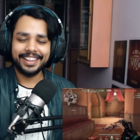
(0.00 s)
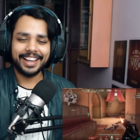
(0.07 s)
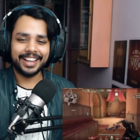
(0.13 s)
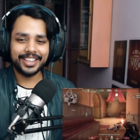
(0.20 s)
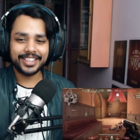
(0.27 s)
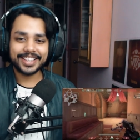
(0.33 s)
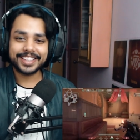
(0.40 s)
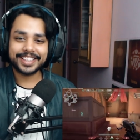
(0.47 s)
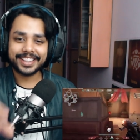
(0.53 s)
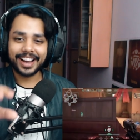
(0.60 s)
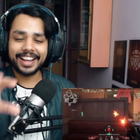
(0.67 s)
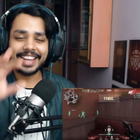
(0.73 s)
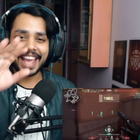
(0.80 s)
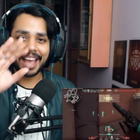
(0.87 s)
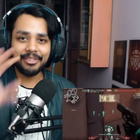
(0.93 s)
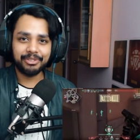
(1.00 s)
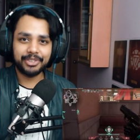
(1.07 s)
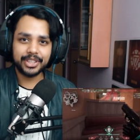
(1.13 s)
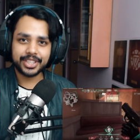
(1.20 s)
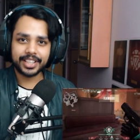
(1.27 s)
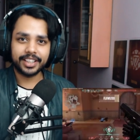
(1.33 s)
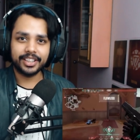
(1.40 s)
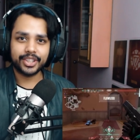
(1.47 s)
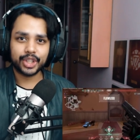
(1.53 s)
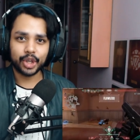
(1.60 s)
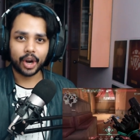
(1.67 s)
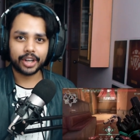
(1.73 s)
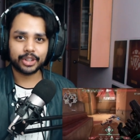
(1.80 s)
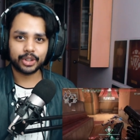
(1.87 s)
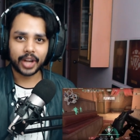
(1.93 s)
and you just got every single
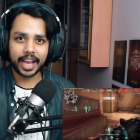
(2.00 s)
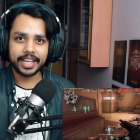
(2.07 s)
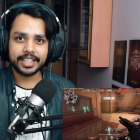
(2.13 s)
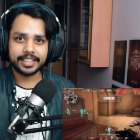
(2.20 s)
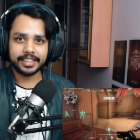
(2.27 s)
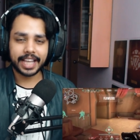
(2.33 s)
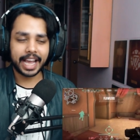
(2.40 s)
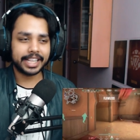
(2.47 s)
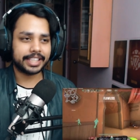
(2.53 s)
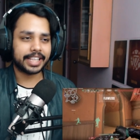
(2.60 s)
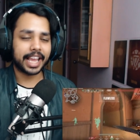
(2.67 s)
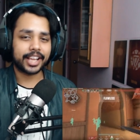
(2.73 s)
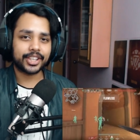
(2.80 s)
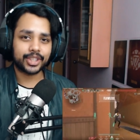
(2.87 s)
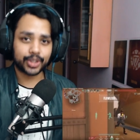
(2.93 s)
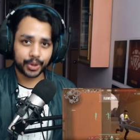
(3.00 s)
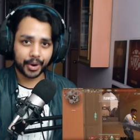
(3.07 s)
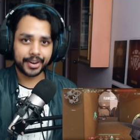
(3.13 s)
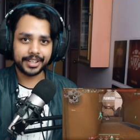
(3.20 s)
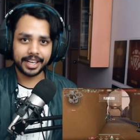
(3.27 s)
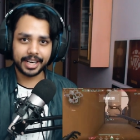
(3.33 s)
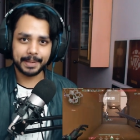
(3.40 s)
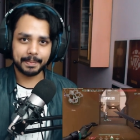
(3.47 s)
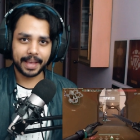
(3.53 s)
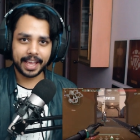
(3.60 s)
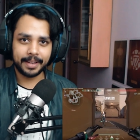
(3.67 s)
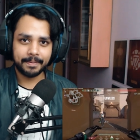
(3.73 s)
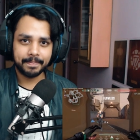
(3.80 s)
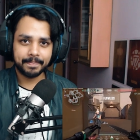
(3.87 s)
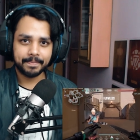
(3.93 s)
shot right. That's extraordinary, man.